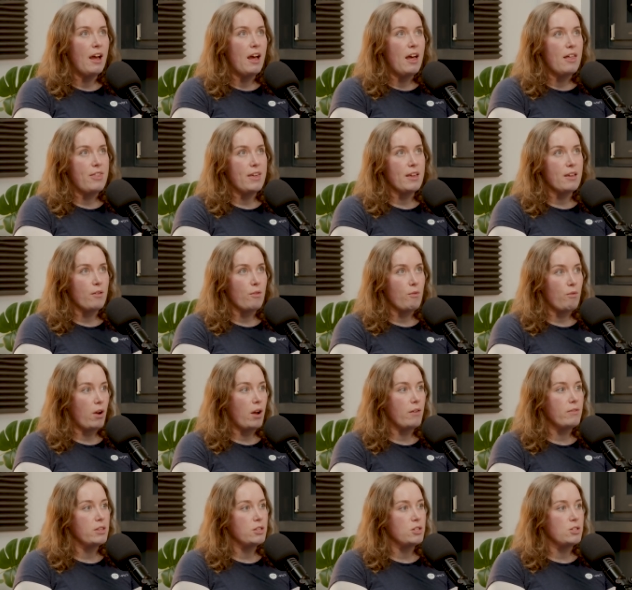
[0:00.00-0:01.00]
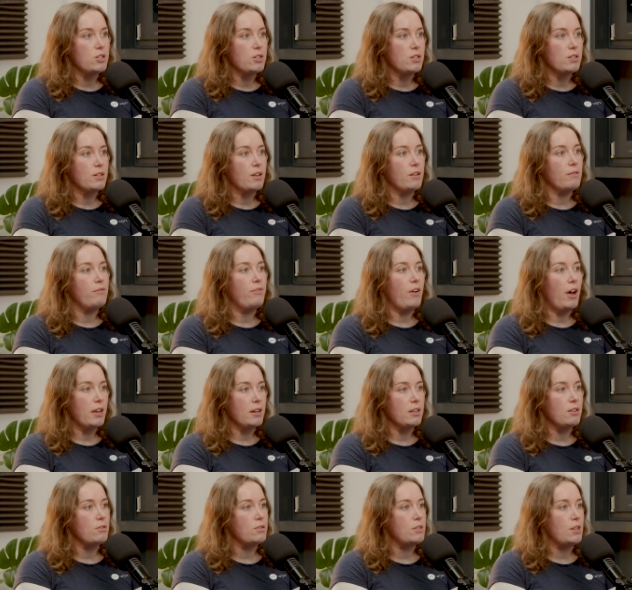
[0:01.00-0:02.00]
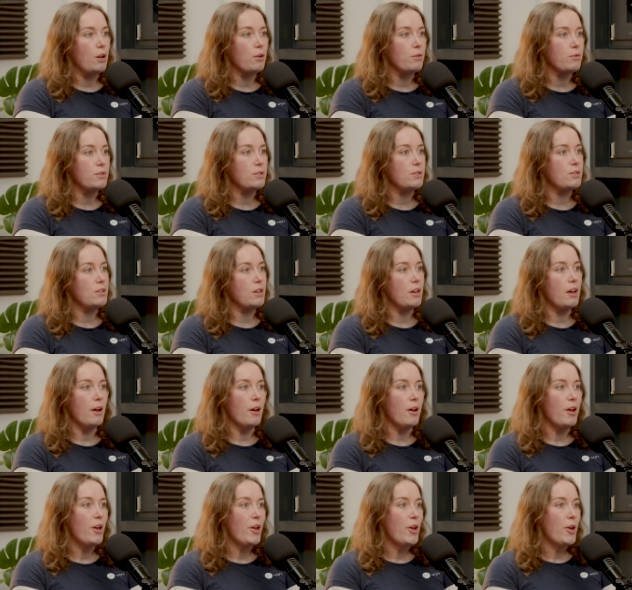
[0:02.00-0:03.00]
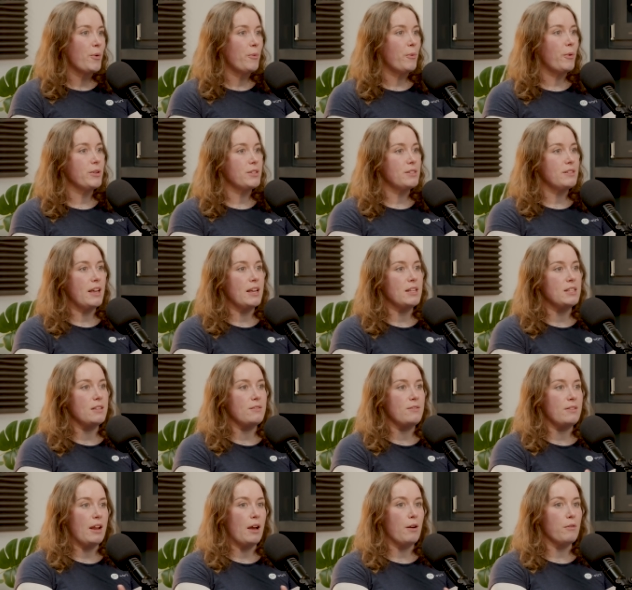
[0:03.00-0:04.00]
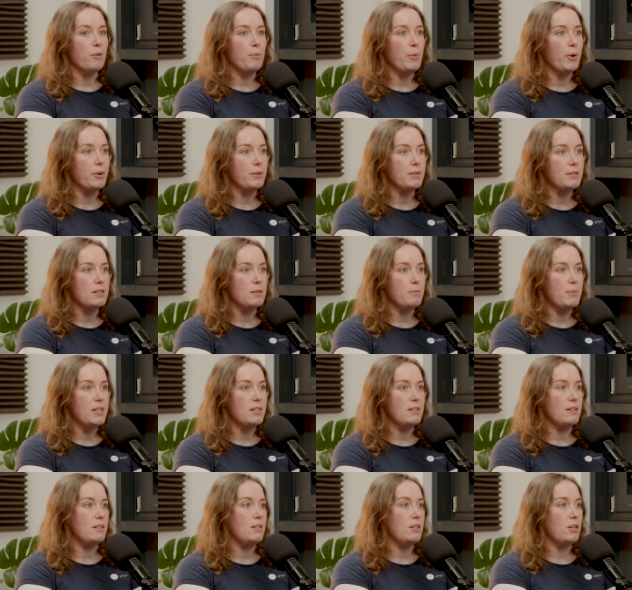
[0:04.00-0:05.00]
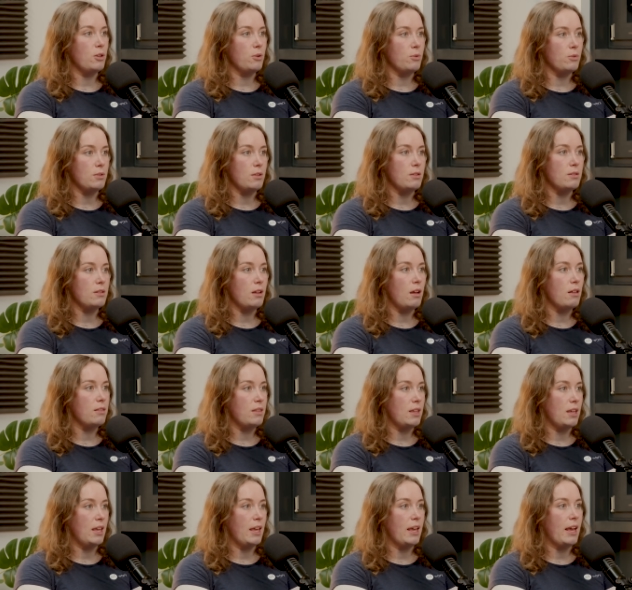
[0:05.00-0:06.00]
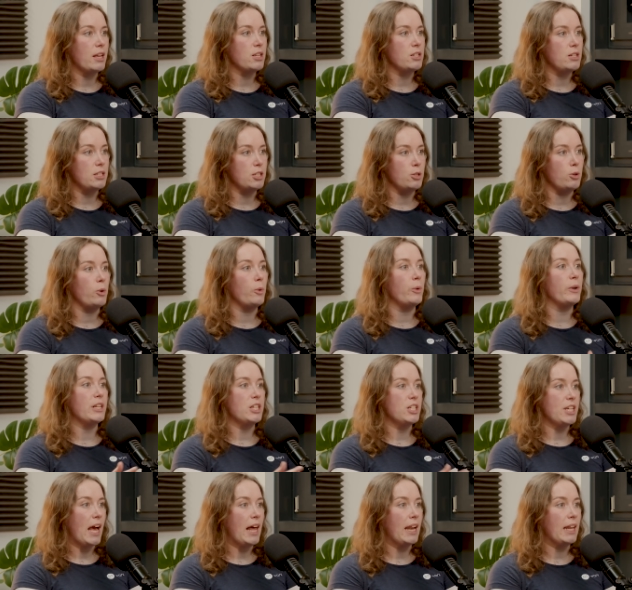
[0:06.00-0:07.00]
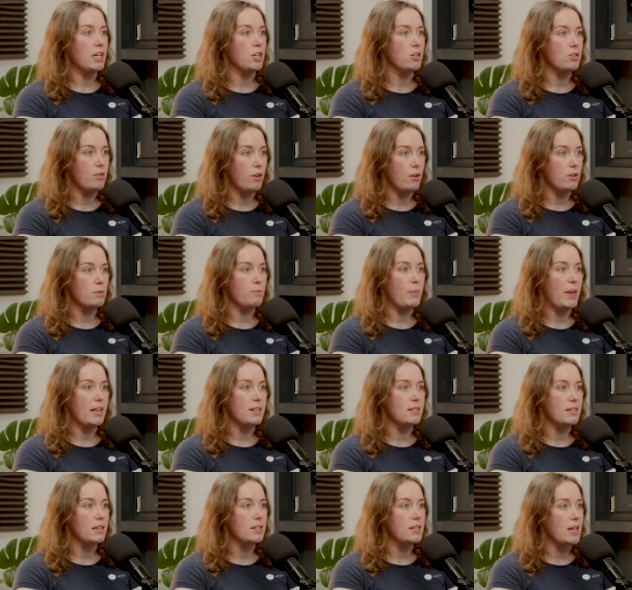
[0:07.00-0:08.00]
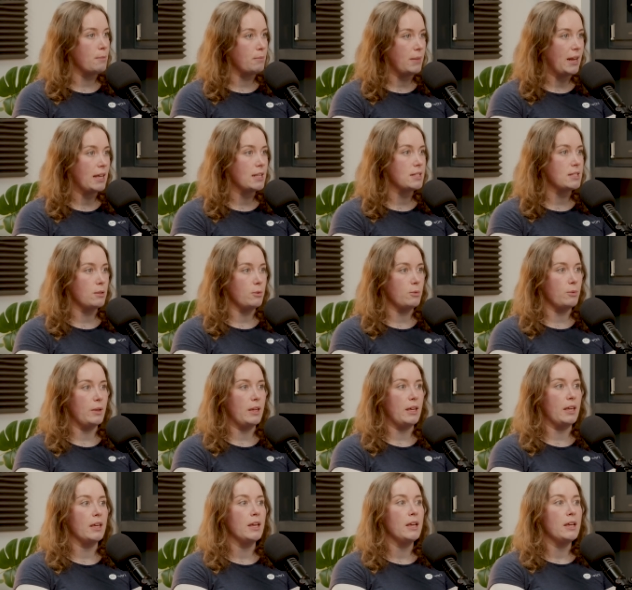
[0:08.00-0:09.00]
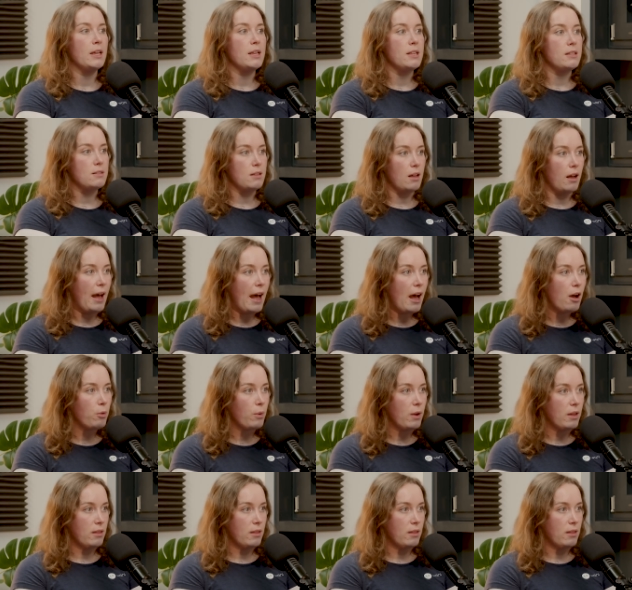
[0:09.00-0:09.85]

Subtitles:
think rather than just confining yourselves to what's native and out of the box as a business, you can also start thinking, actually, do we want to challenge those basic templates that we start out with,